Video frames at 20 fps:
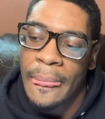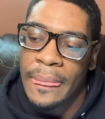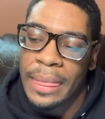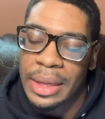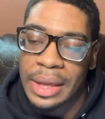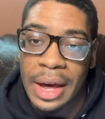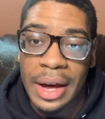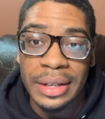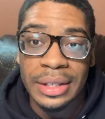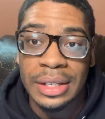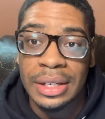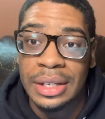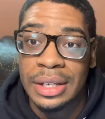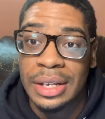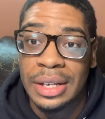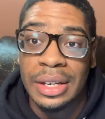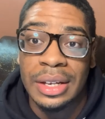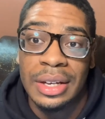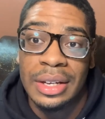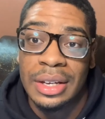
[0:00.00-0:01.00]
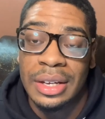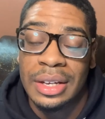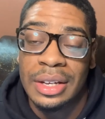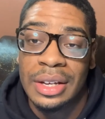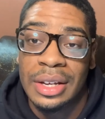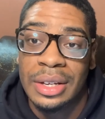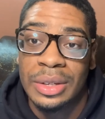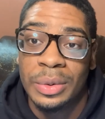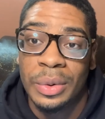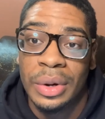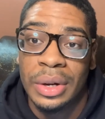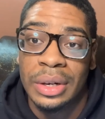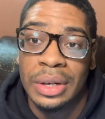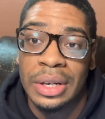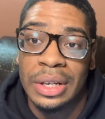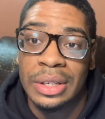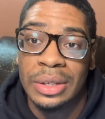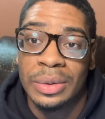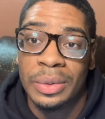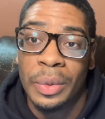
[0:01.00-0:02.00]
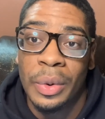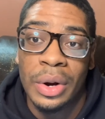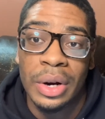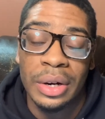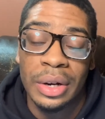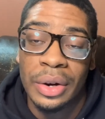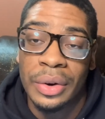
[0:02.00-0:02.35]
yes, he, he, he he's one, he's one of the